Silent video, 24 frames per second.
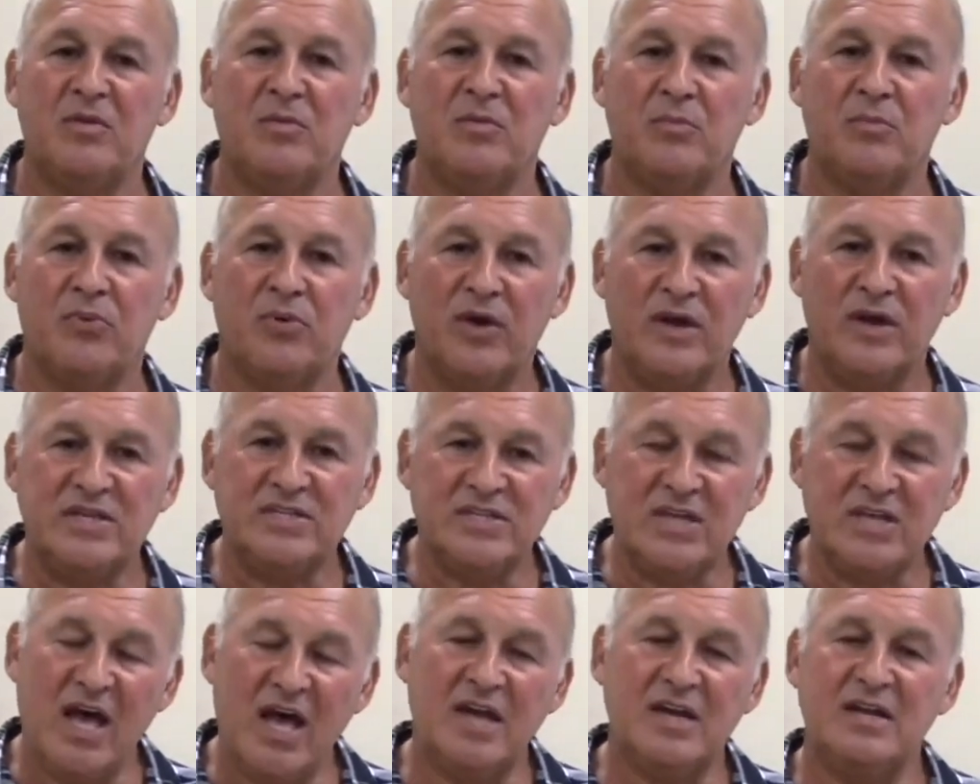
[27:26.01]

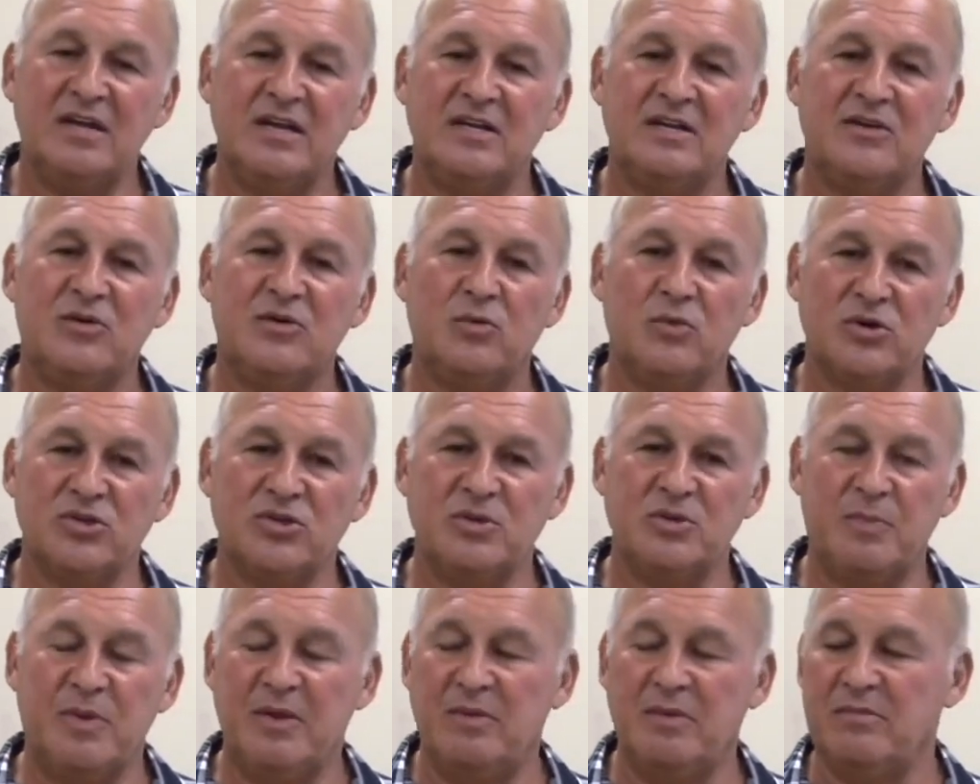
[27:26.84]
Praise God,
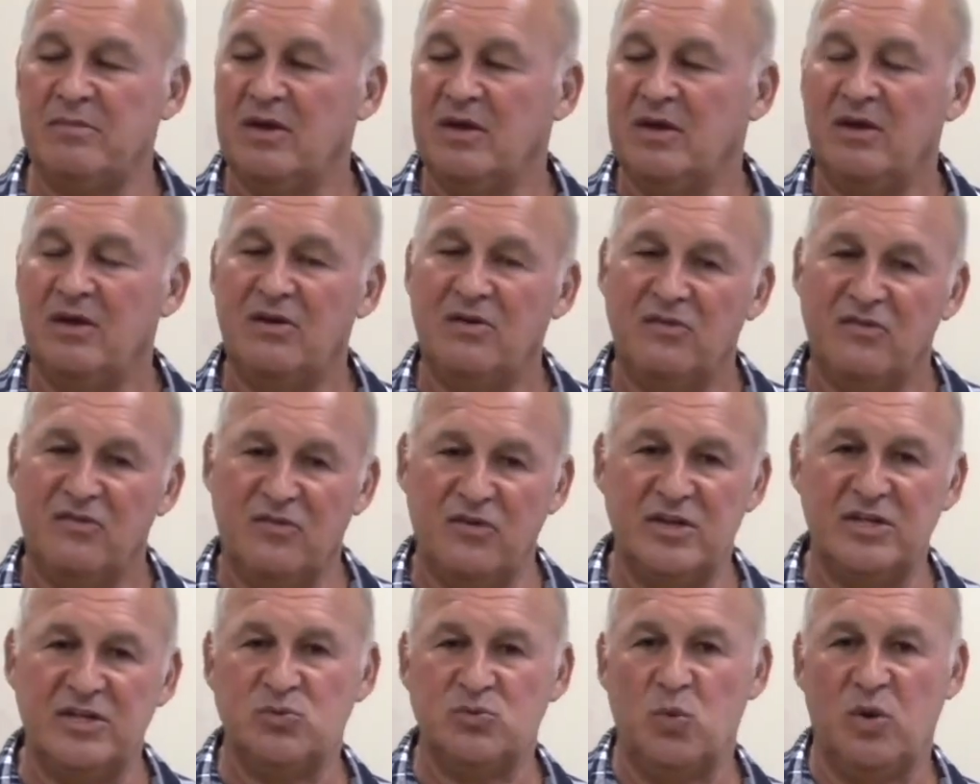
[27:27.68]
worship him for
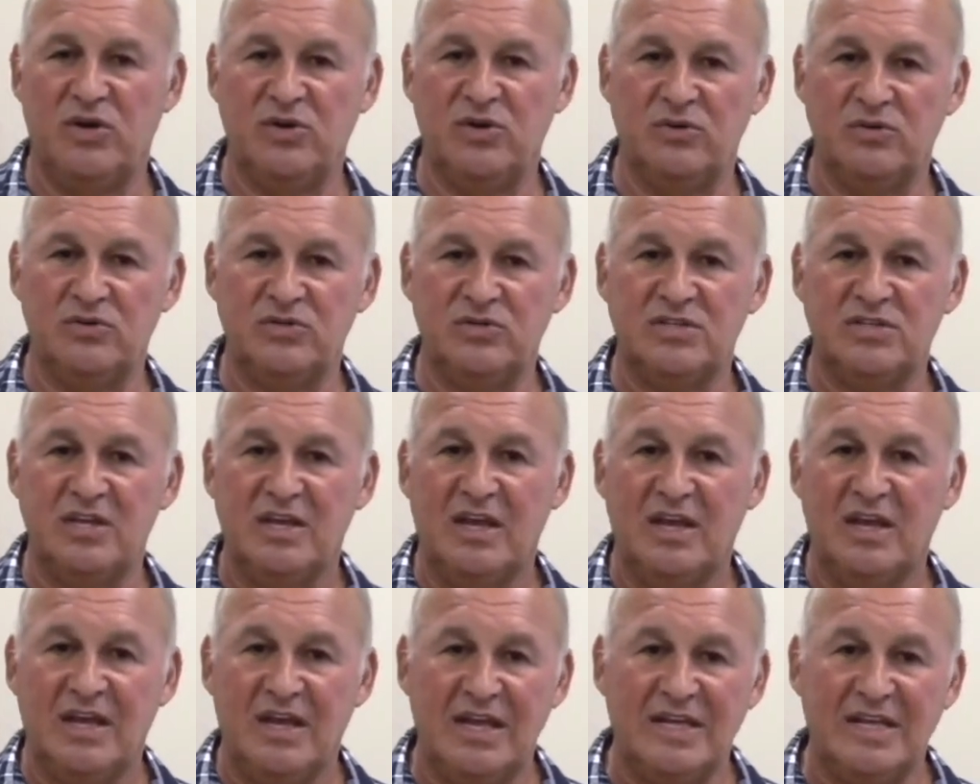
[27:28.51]
his wonders.
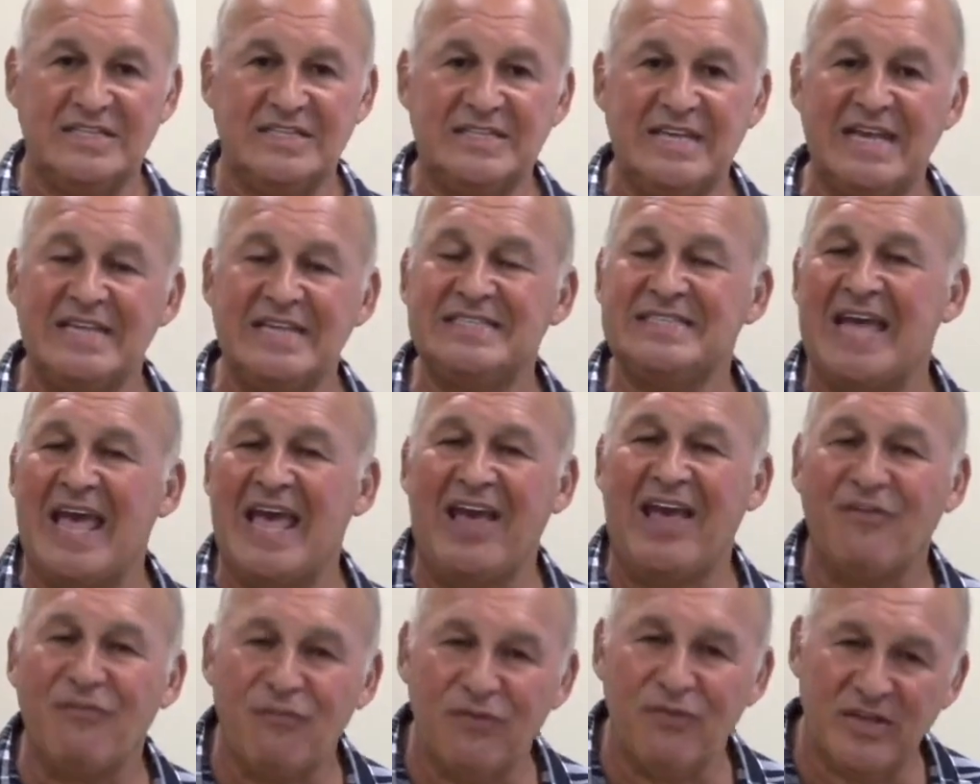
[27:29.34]
It says
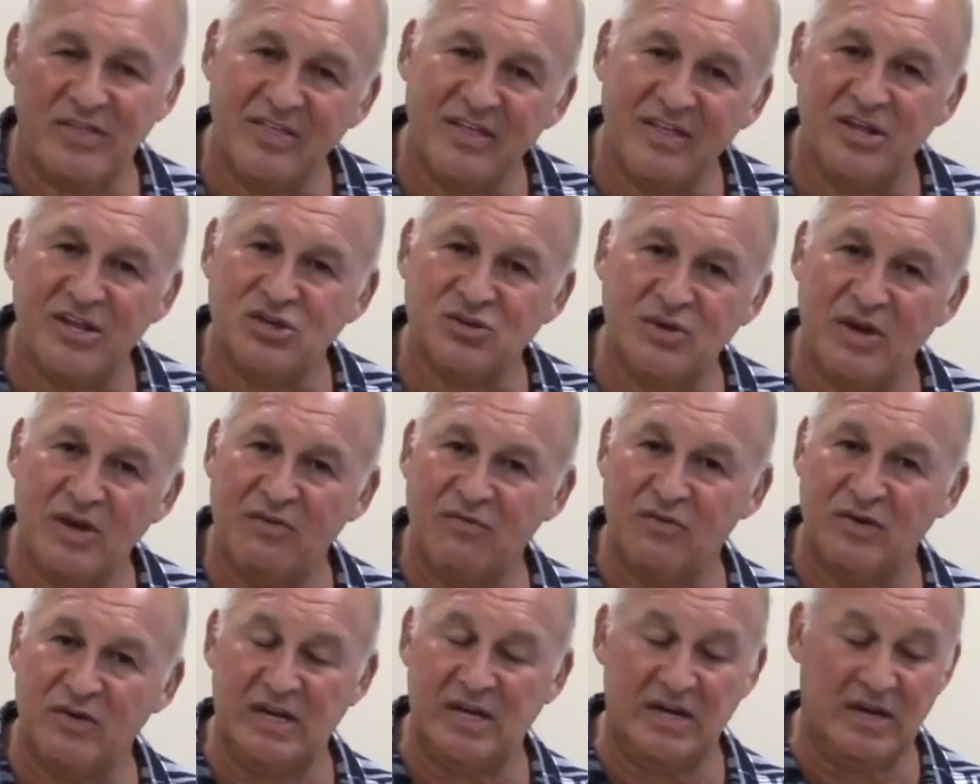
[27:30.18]
everything that you
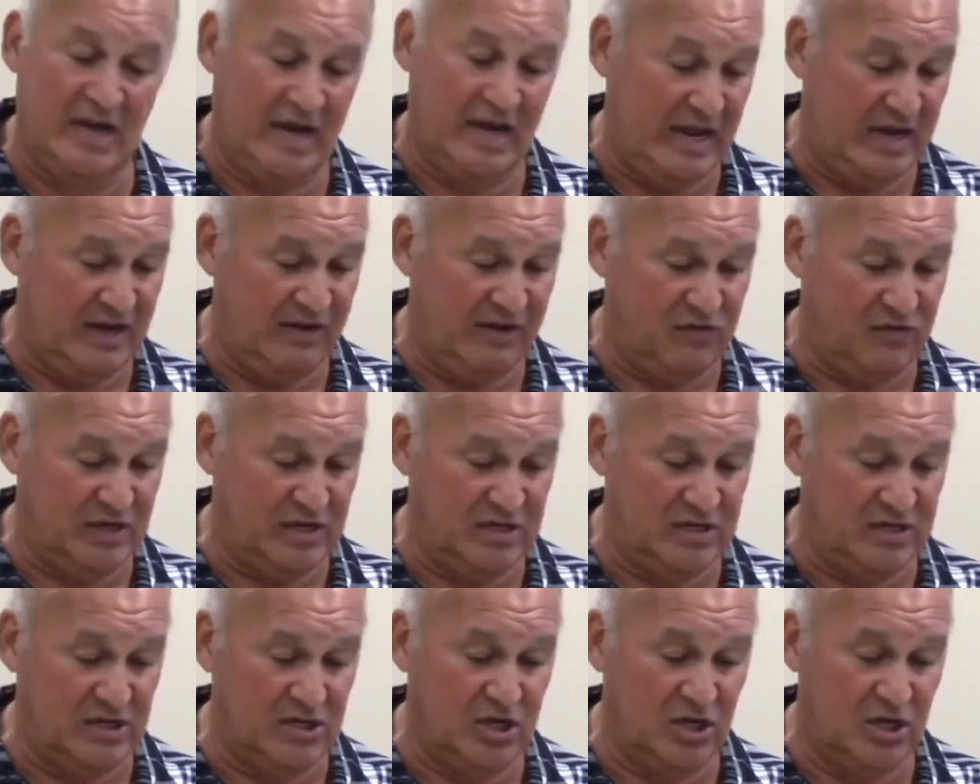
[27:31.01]
ever need and I ever
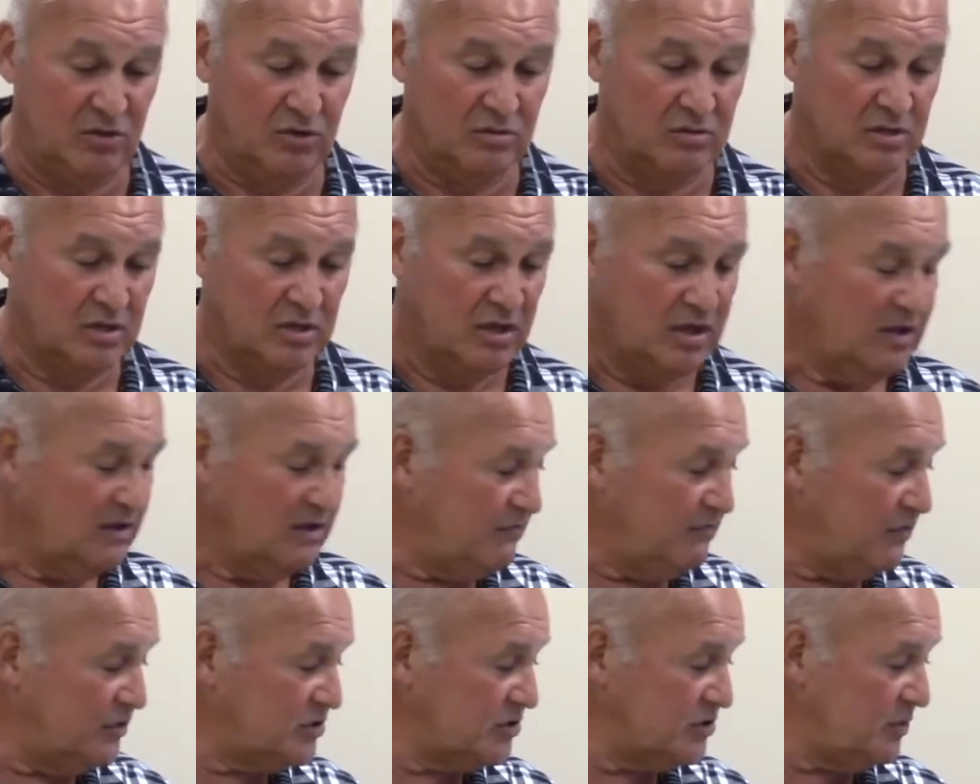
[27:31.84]
need to know.
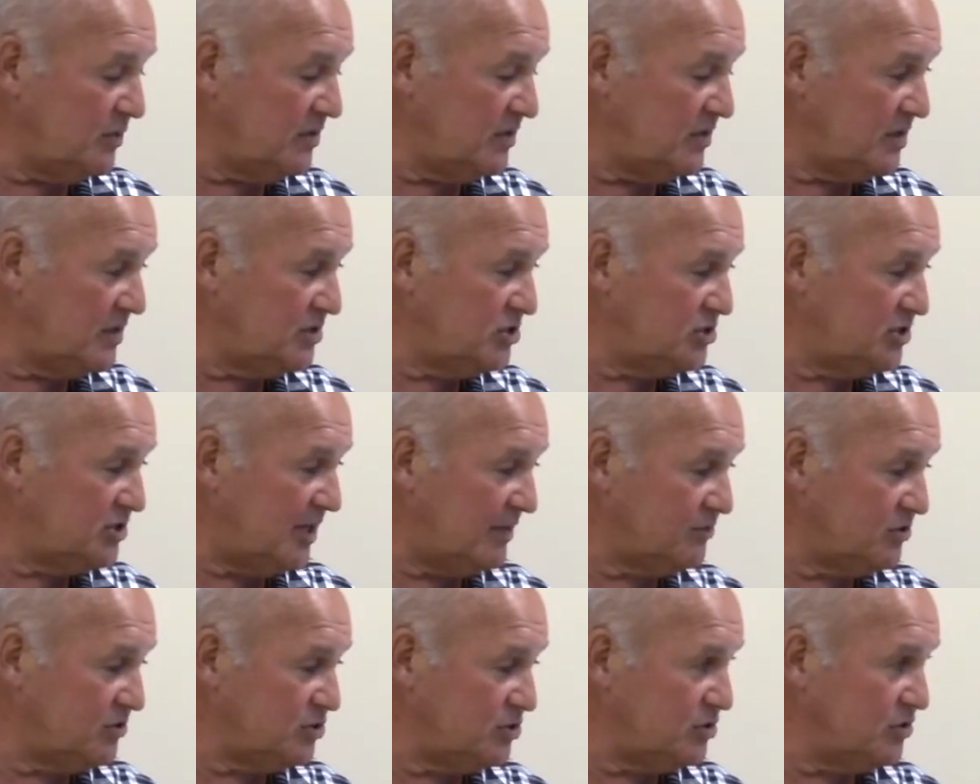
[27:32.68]
1 Corinthians
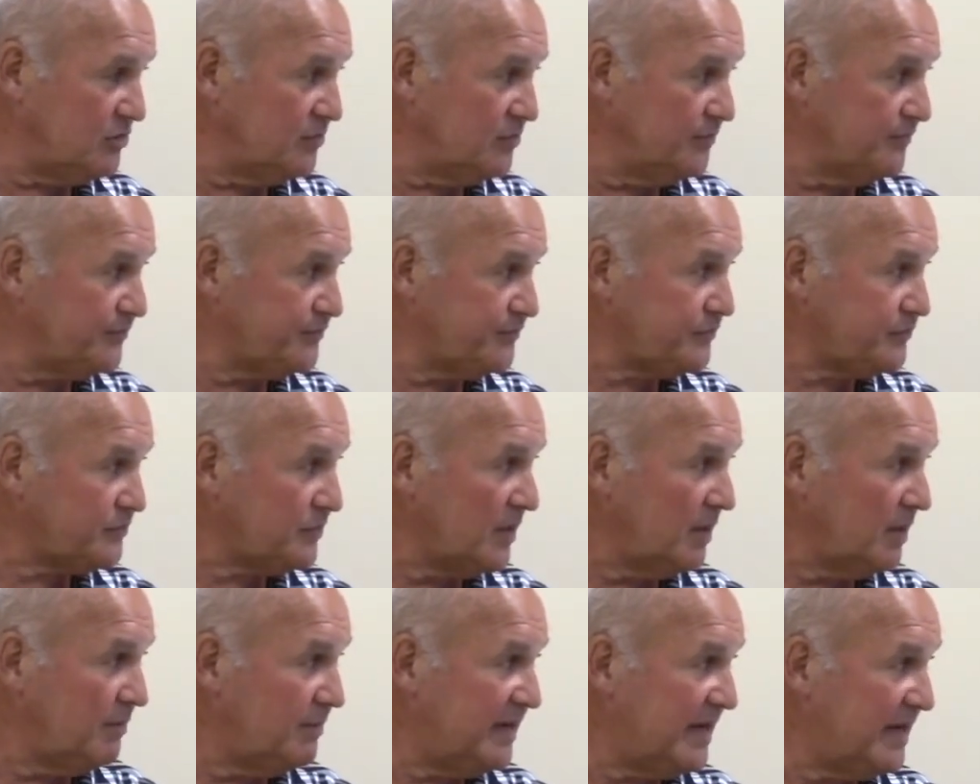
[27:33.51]
chapter 2,
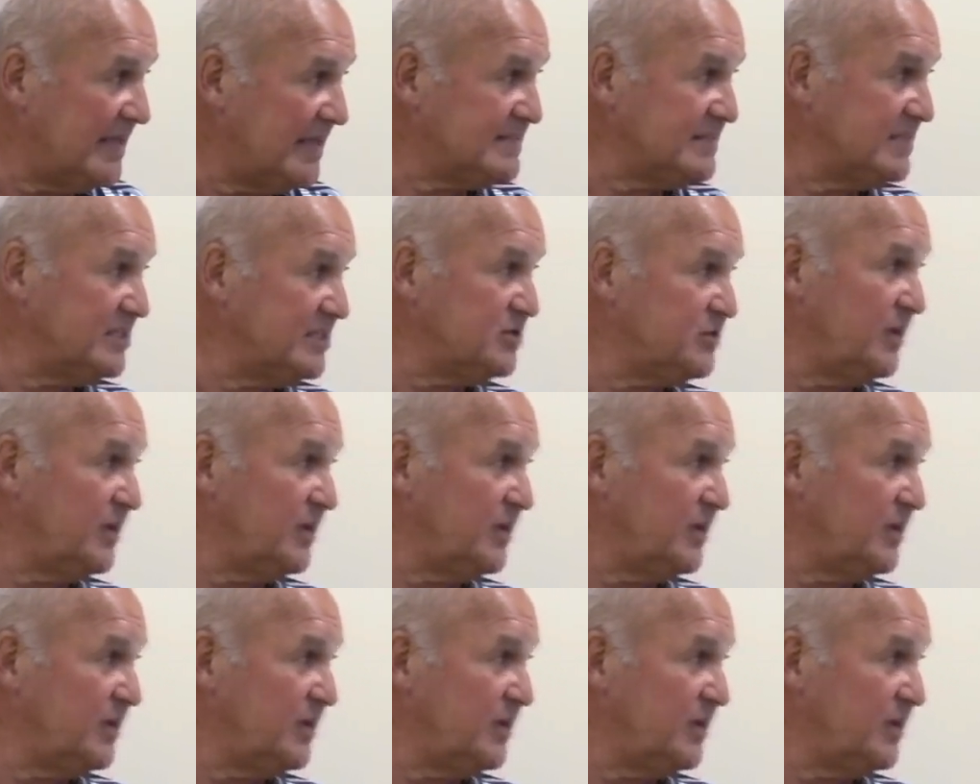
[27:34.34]
but as it is